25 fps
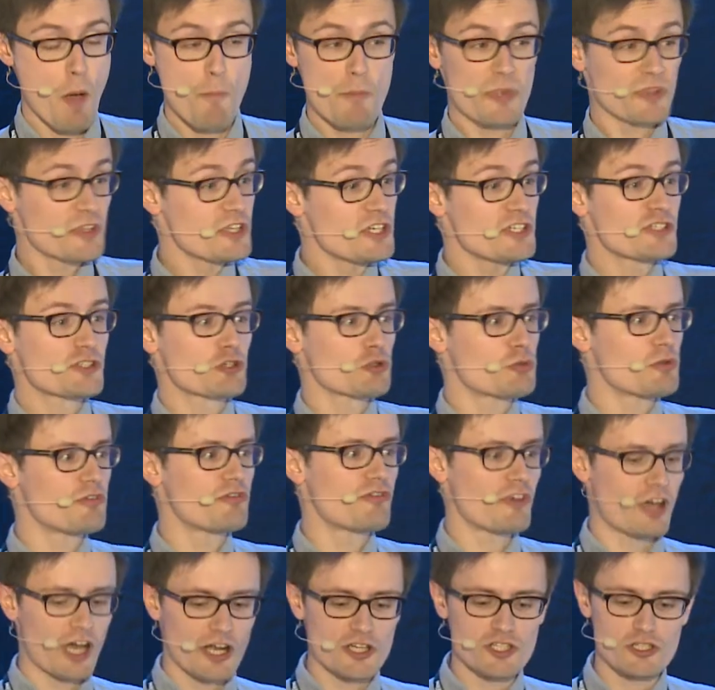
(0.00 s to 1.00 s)
But these could be
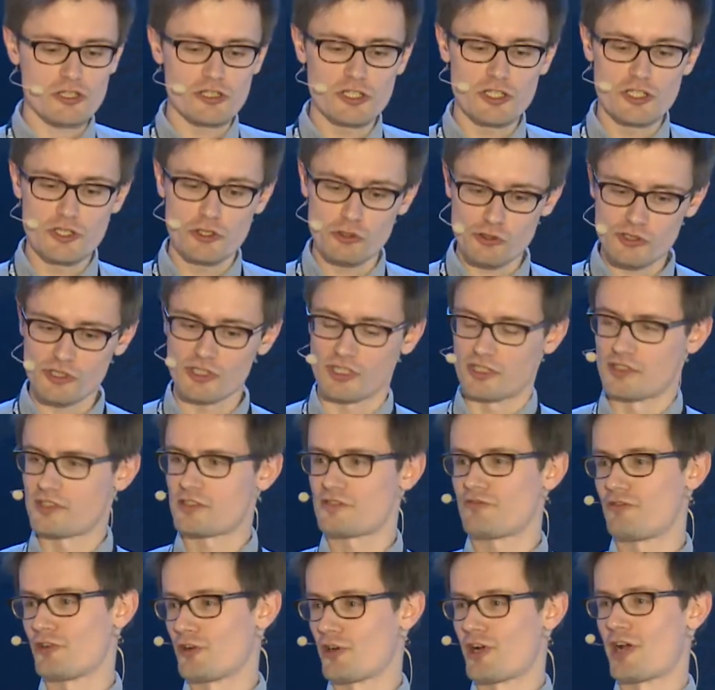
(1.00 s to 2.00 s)
virtually
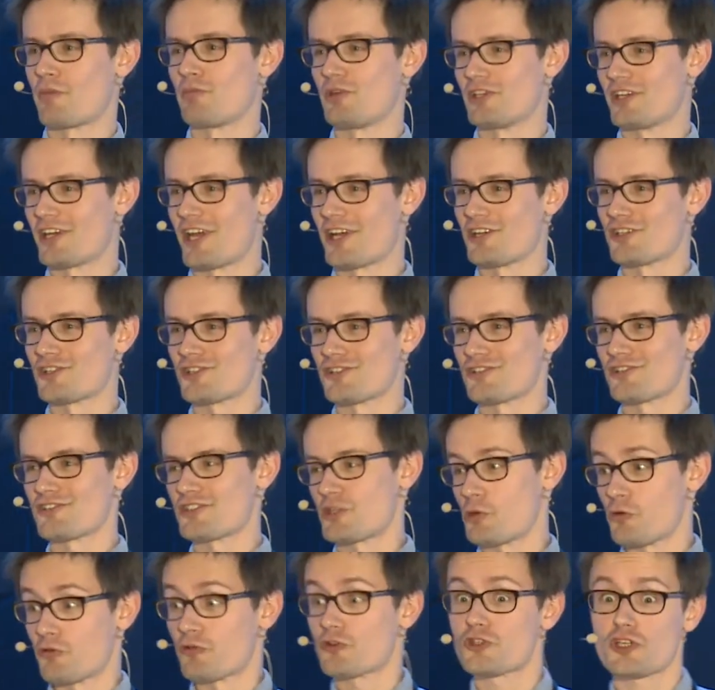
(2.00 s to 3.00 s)
useless for your application.
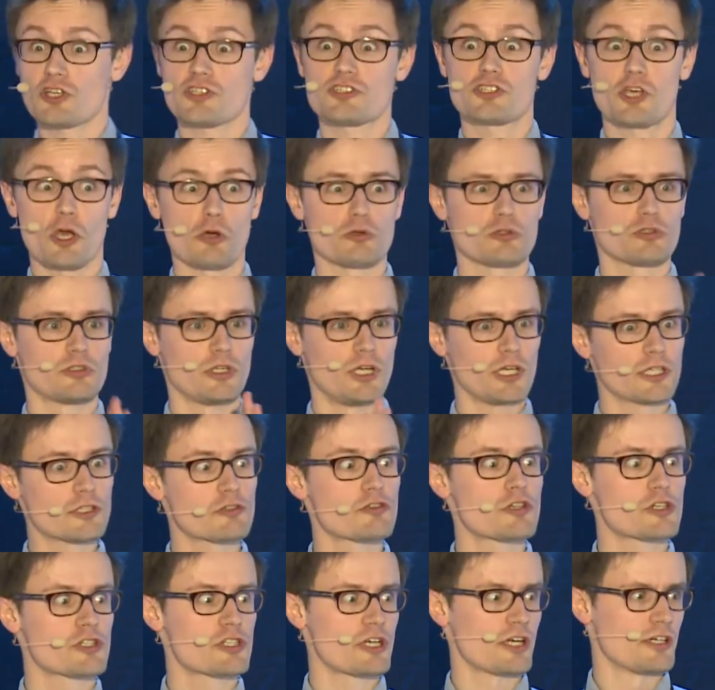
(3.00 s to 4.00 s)
So if you just go to the
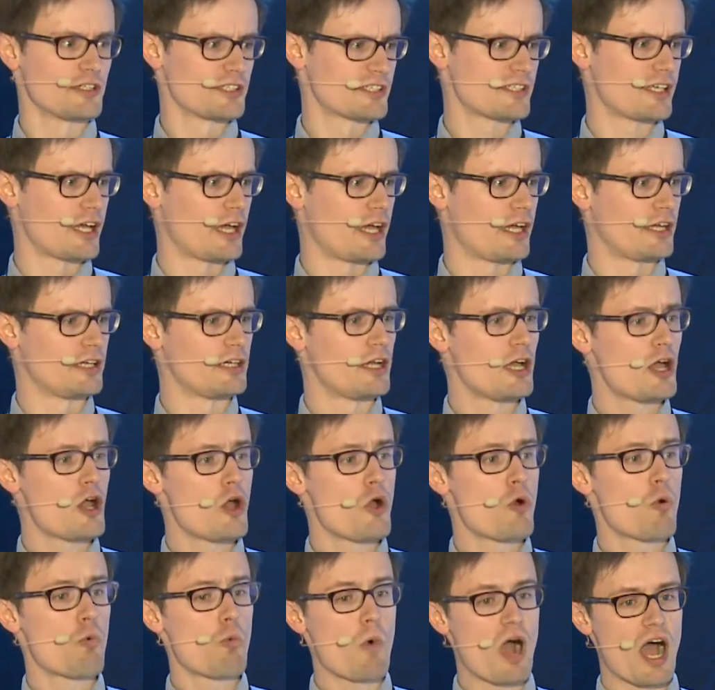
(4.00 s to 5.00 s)
literature and say,
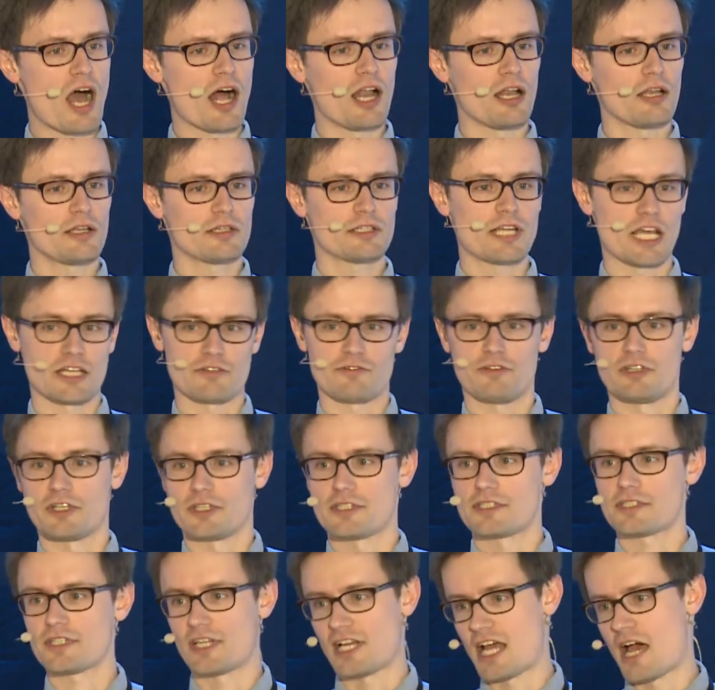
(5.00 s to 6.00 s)
well,
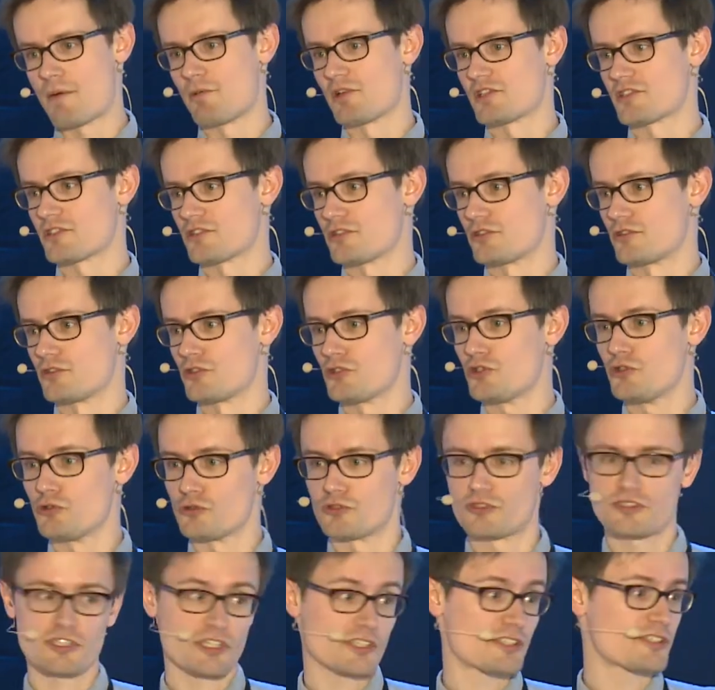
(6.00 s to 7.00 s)
Netflix and Amazon
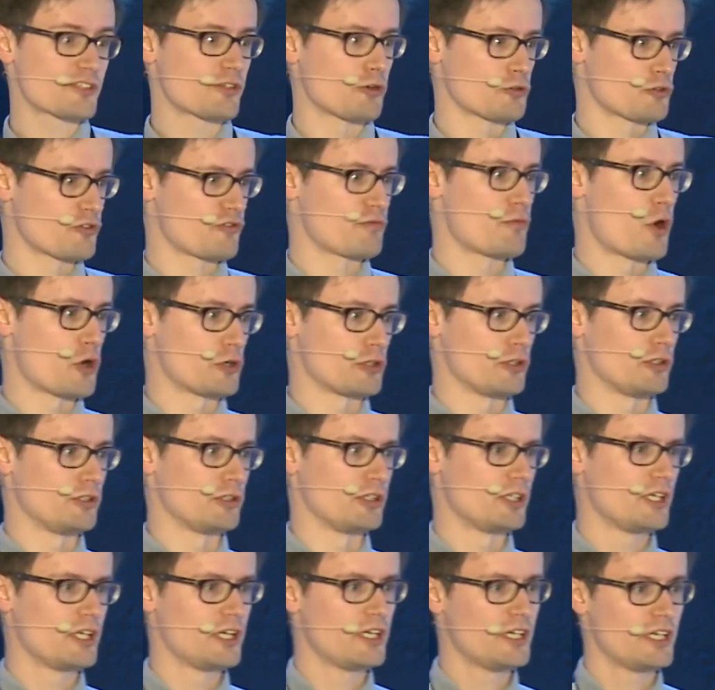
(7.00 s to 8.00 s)
use this sort of
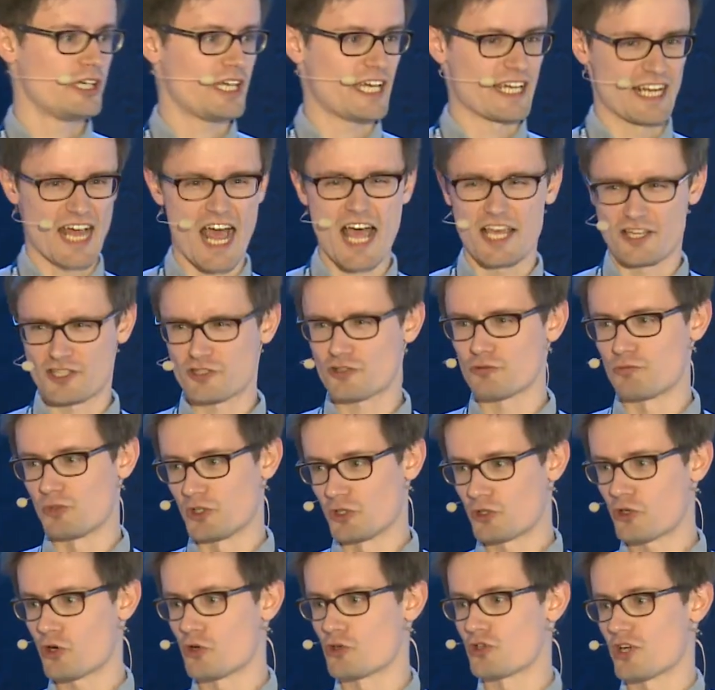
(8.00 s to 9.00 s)
model, it has to be
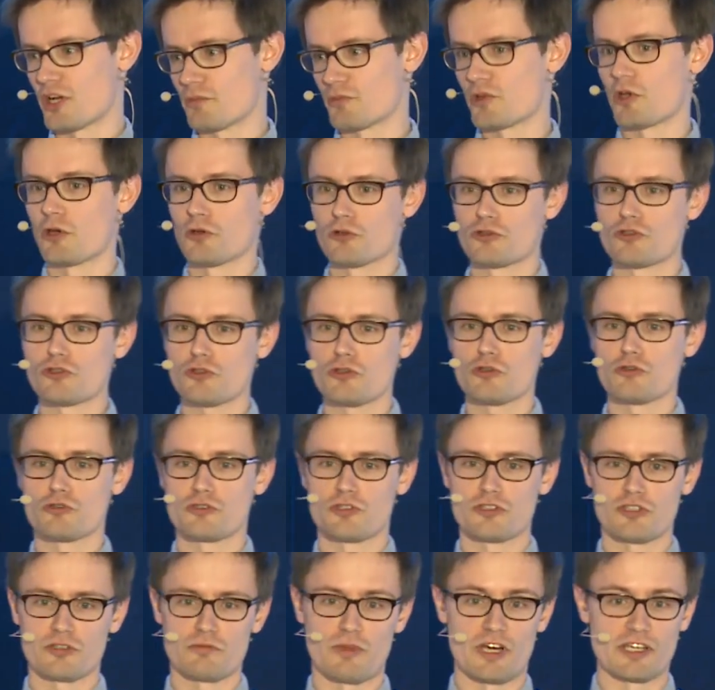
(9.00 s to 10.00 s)
good, I'm going to use
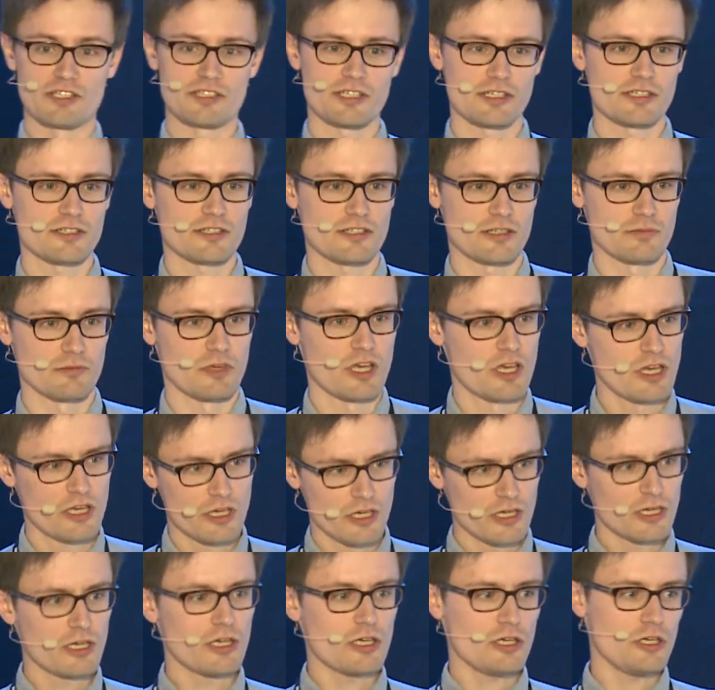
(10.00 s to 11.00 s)
it in my system,
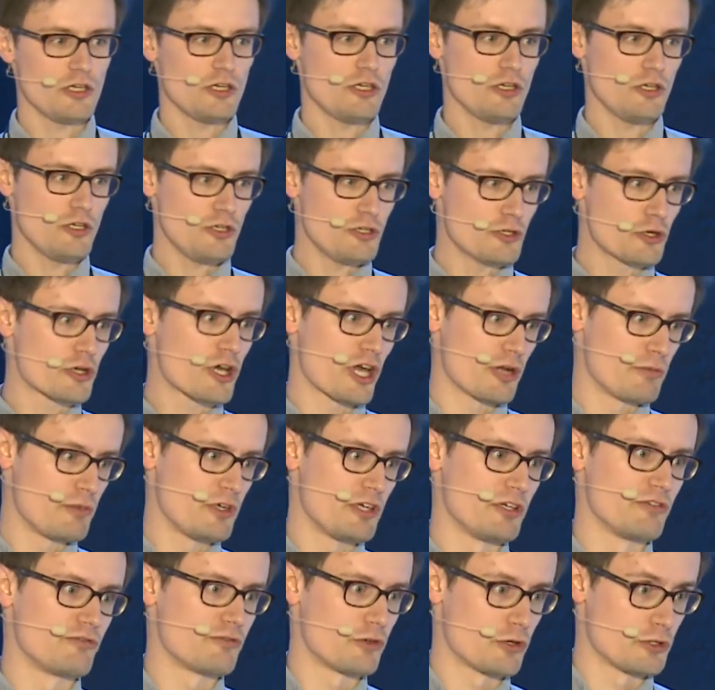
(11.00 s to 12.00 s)
you can be
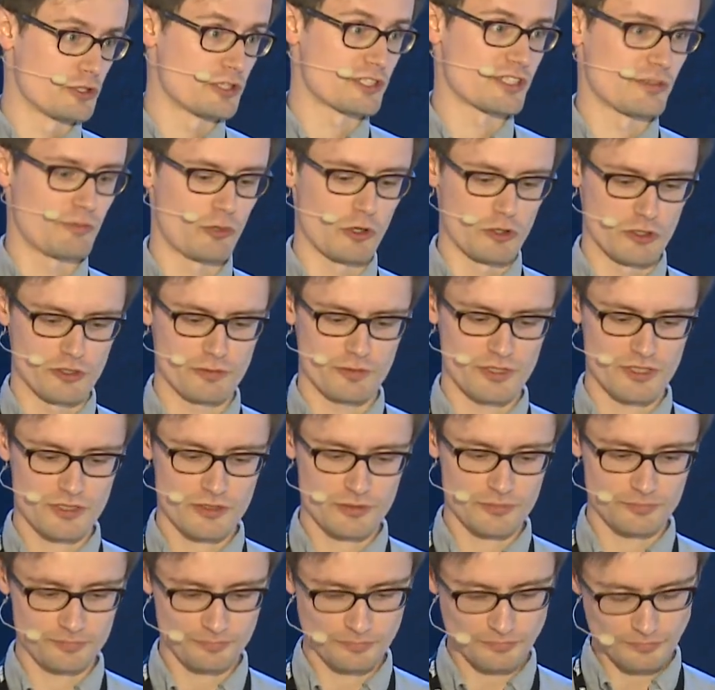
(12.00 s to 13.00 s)
in for disappointment.